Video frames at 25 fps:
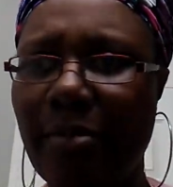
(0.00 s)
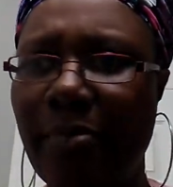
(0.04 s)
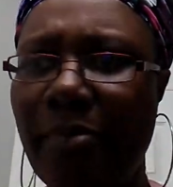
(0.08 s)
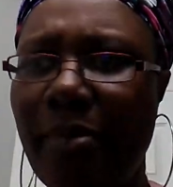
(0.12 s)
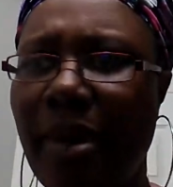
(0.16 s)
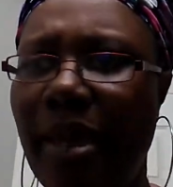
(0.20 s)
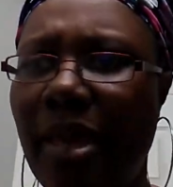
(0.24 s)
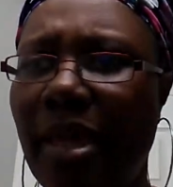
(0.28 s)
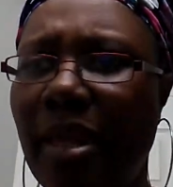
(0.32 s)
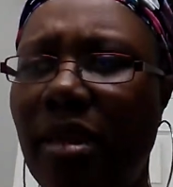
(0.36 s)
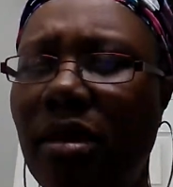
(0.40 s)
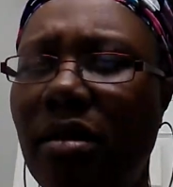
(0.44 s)

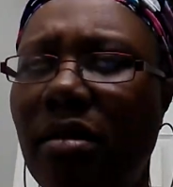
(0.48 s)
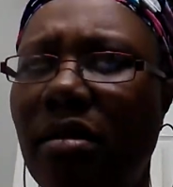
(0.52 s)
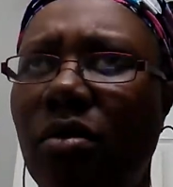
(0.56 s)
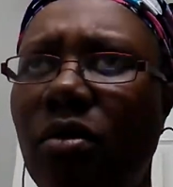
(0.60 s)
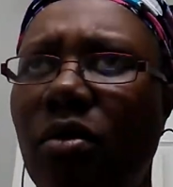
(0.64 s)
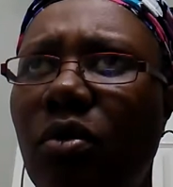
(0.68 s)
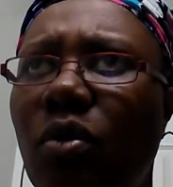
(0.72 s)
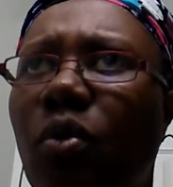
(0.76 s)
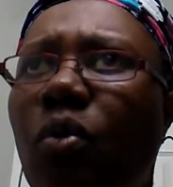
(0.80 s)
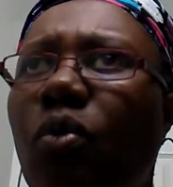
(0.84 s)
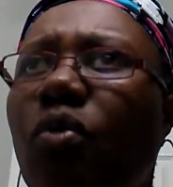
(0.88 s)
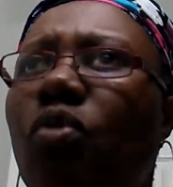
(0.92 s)
men,
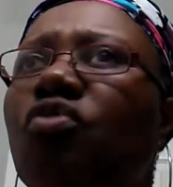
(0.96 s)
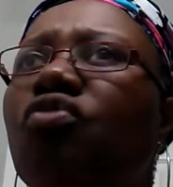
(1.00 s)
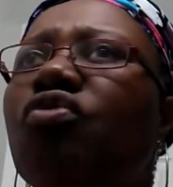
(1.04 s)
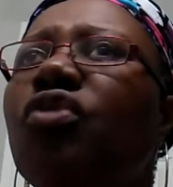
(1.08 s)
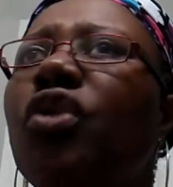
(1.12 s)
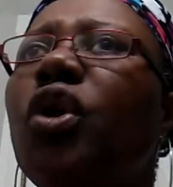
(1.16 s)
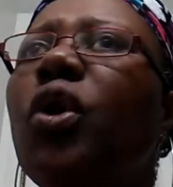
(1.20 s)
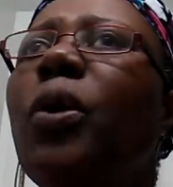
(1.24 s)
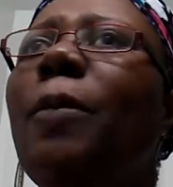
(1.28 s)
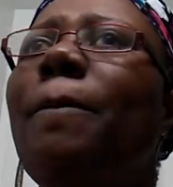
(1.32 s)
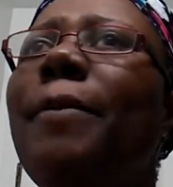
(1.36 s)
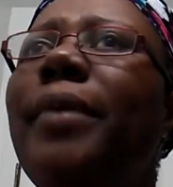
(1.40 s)

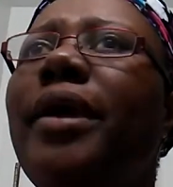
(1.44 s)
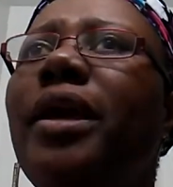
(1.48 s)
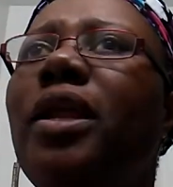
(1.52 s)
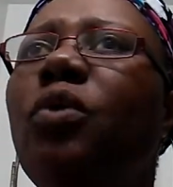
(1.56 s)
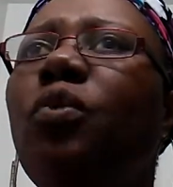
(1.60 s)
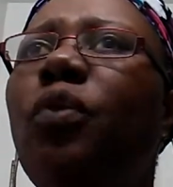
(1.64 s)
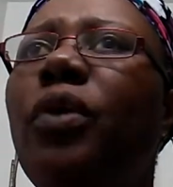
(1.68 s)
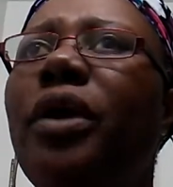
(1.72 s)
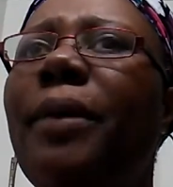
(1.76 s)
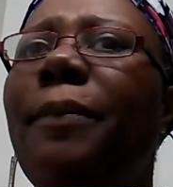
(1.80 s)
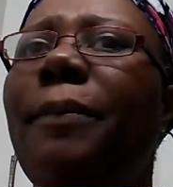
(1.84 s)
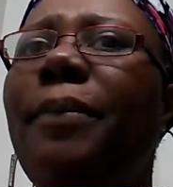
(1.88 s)
real
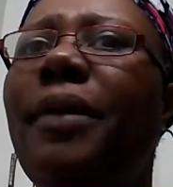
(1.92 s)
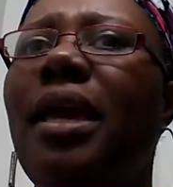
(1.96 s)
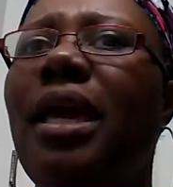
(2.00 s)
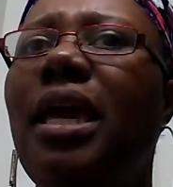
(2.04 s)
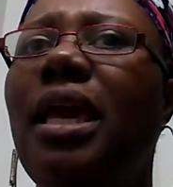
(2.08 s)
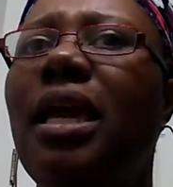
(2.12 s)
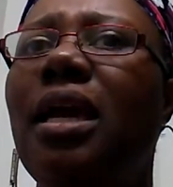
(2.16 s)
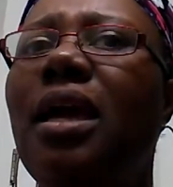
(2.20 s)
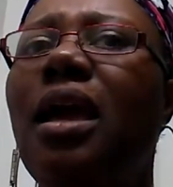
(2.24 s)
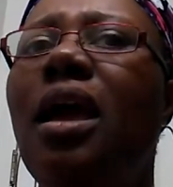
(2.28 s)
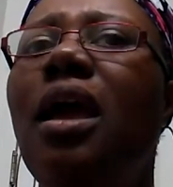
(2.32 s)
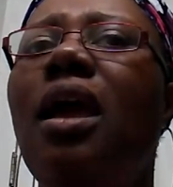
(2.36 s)
men wear
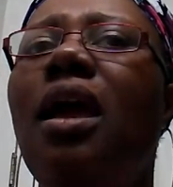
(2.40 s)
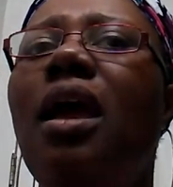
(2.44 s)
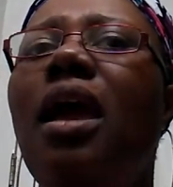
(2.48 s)
pink.